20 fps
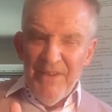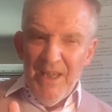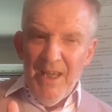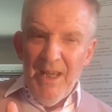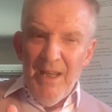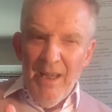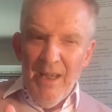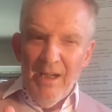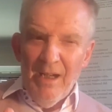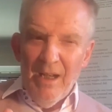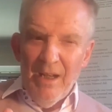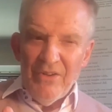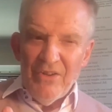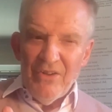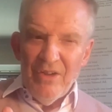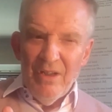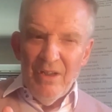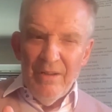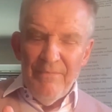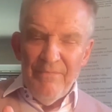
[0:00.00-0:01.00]
in
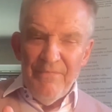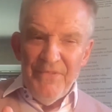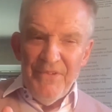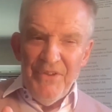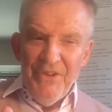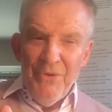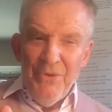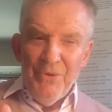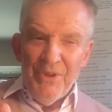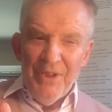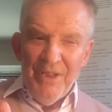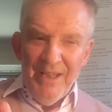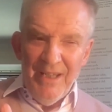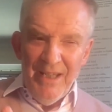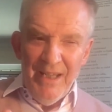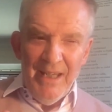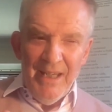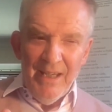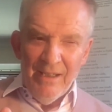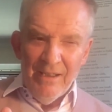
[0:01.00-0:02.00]
English, you can
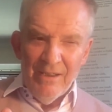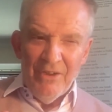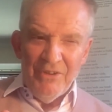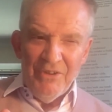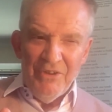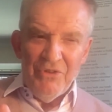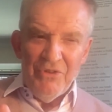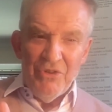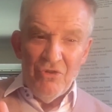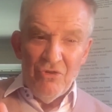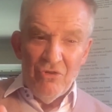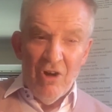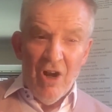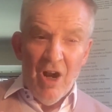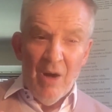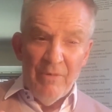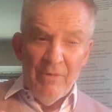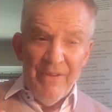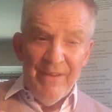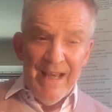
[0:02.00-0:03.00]
hear, can't you, the
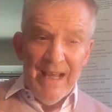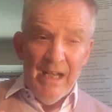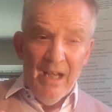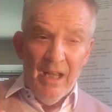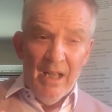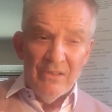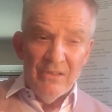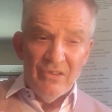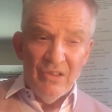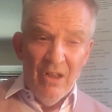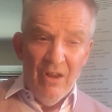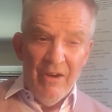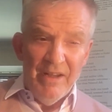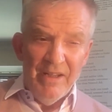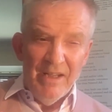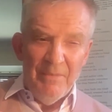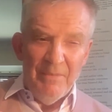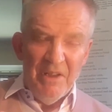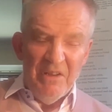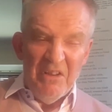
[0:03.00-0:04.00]
drama in that last line.
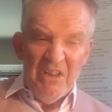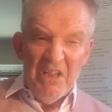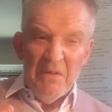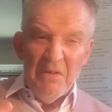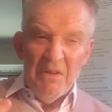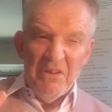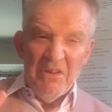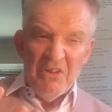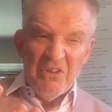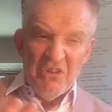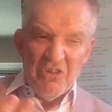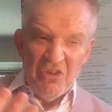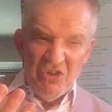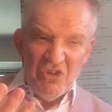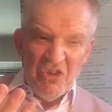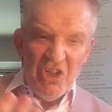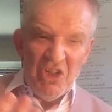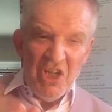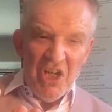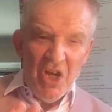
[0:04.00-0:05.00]
I mean, the
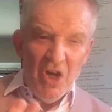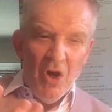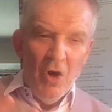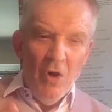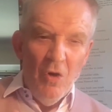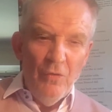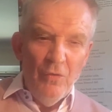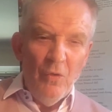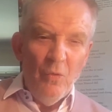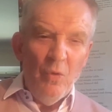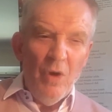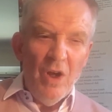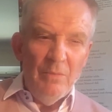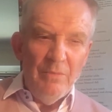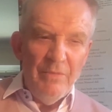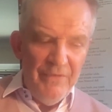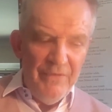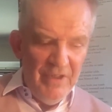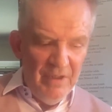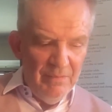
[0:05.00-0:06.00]
sheer overwhelm
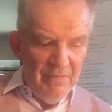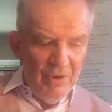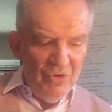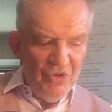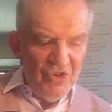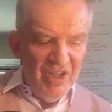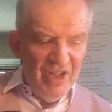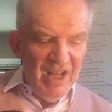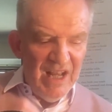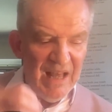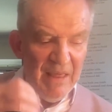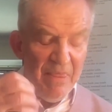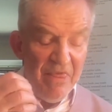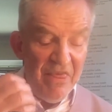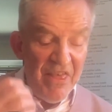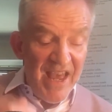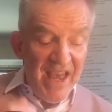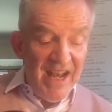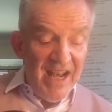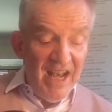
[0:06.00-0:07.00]
of the emotion, and
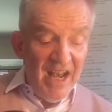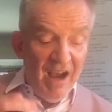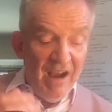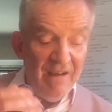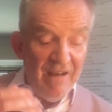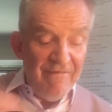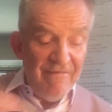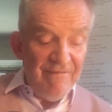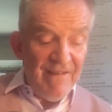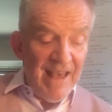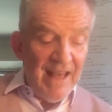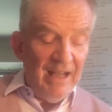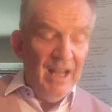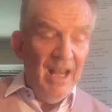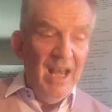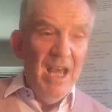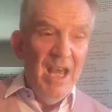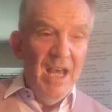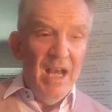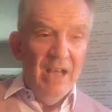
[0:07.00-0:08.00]
then fell
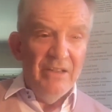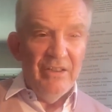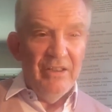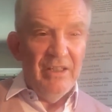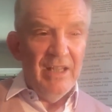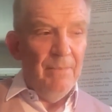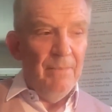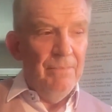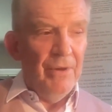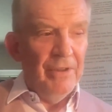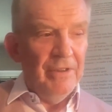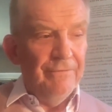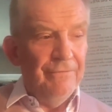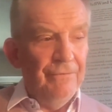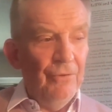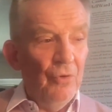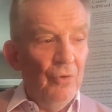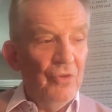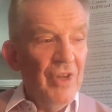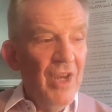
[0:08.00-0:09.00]
as a dead body
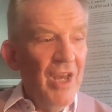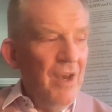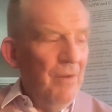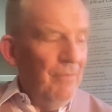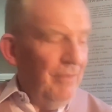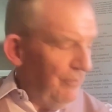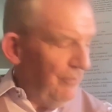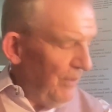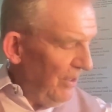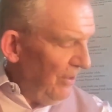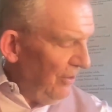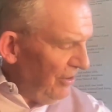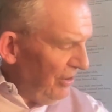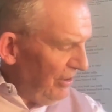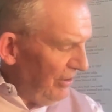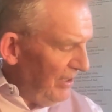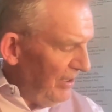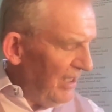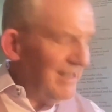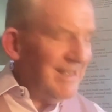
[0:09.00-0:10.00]
falls. But if we look
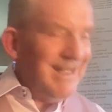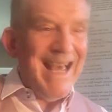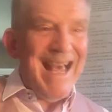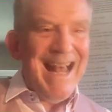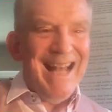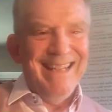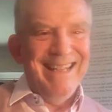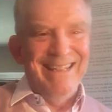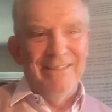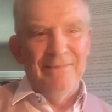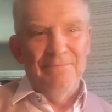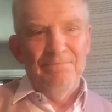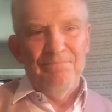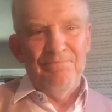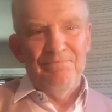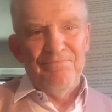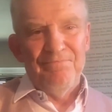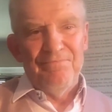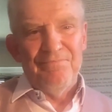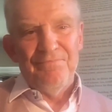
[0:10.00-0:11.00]
at the Italian,
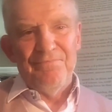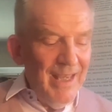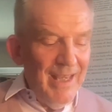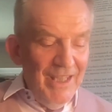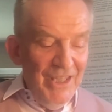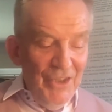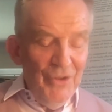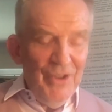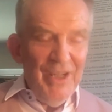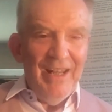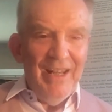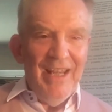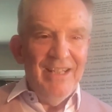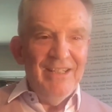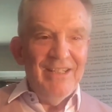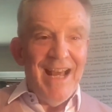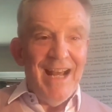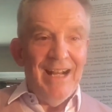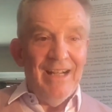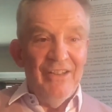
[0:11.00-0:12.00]
you get
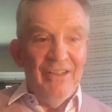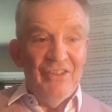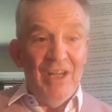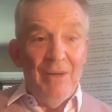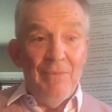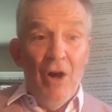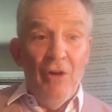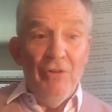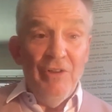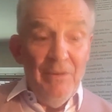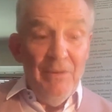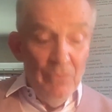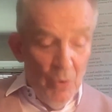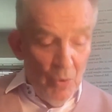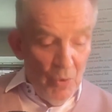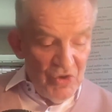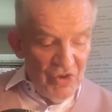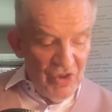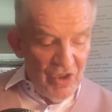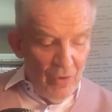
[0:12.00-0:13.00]
exactly the same, only
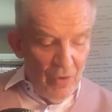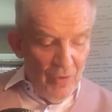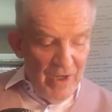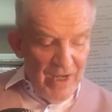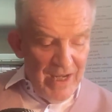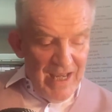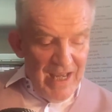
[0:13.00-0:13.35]
more so.